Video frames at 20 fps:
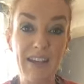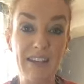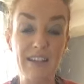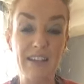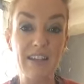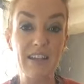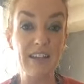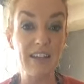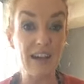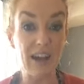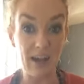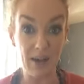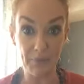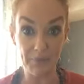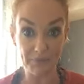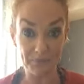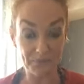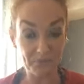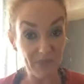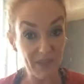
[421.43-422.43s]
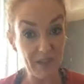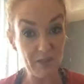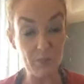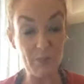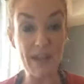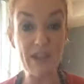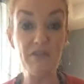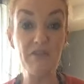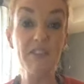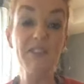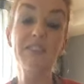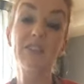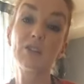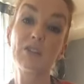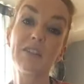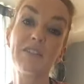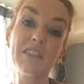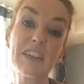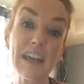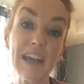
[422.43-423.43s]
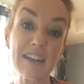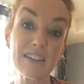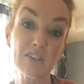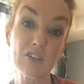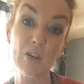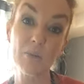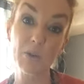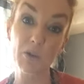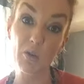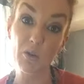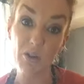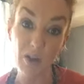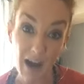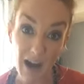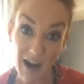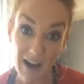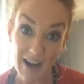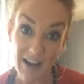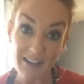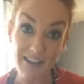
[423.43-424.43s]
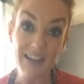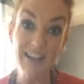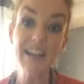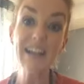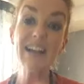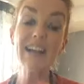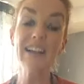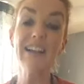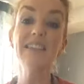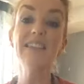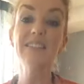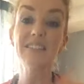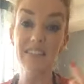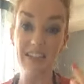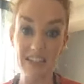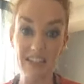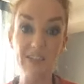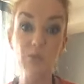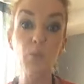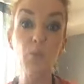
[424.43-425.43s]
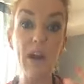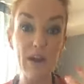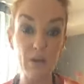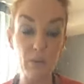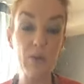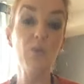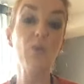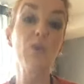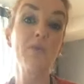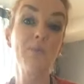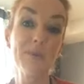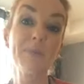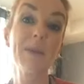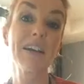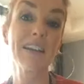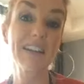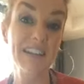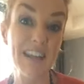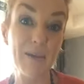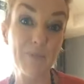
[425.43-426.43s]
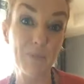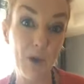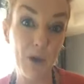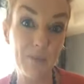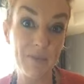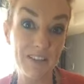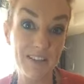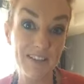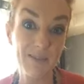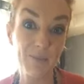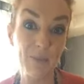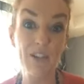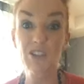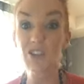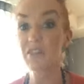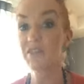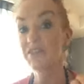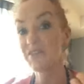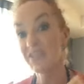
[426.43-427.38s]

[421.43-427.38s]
in the metaphysical and the anatomical heart, is where we want to be making that permanent switch. And